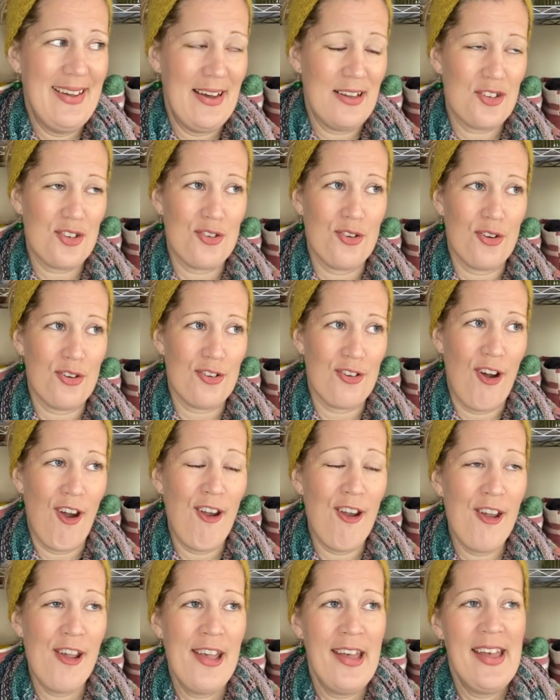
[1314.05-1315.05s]
I do not know.
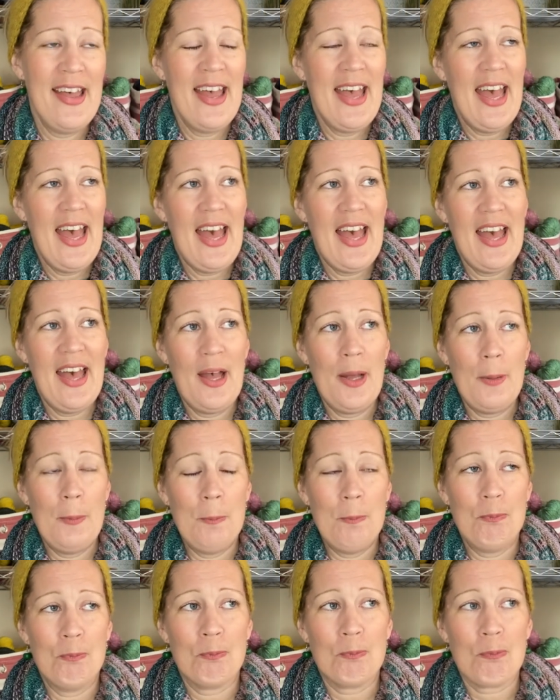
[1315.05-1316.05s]

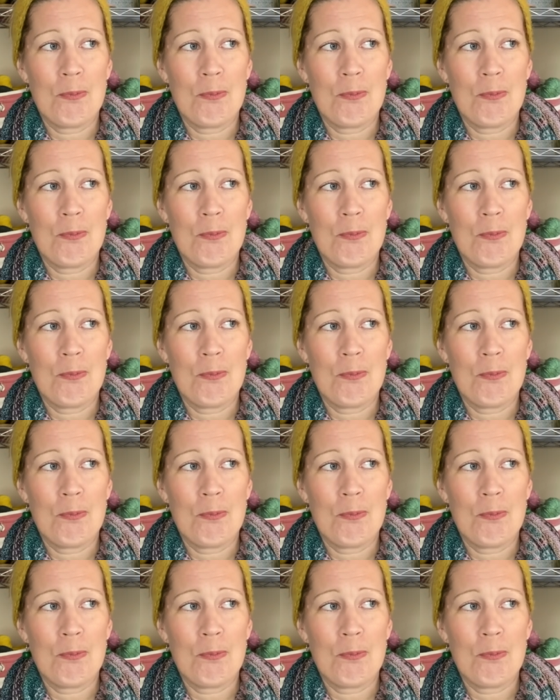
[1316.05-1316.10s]
Um,